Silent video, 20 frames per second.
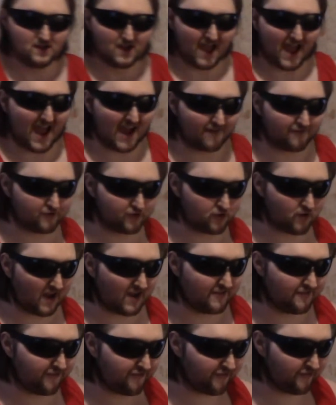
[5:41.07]
After I
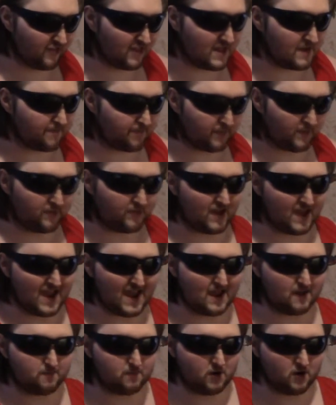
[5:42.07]
flip the
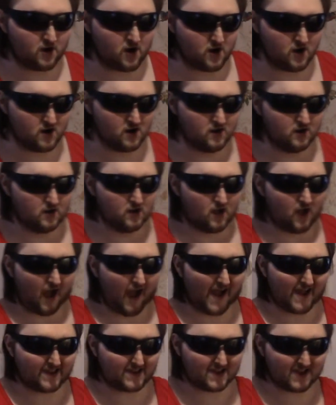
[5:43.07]
hamburger,
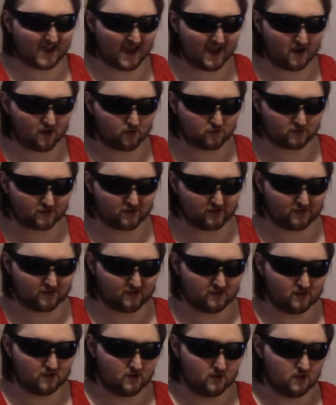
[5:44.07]
I count
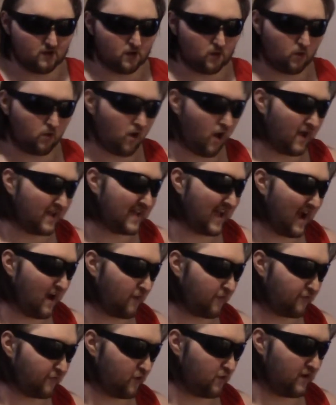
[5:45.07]

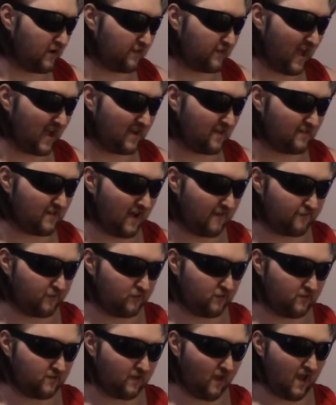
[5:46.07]
30 seconds after
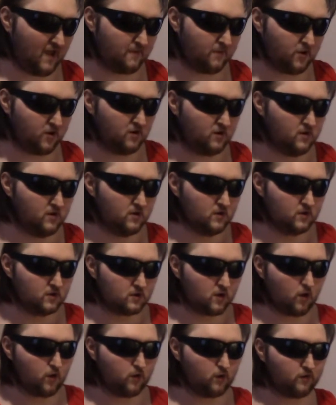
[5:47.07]
the timer
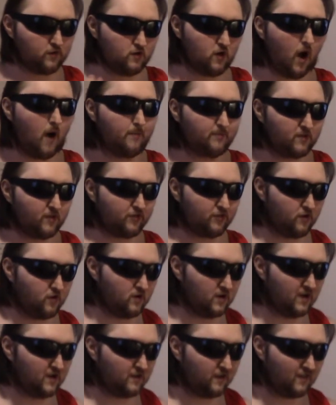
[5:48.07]
goes, or up to
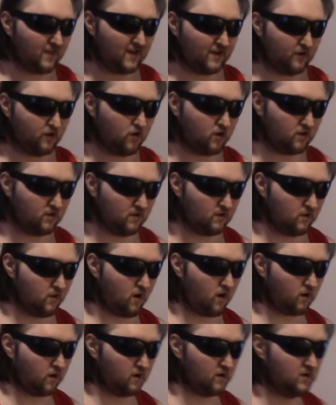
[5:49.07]
30 to let it cook a little
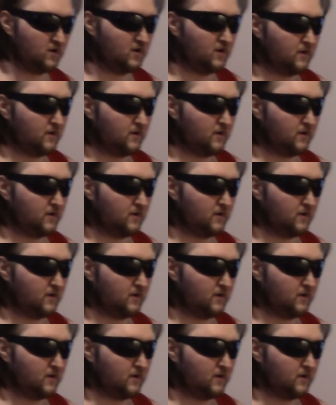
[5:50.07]
longer.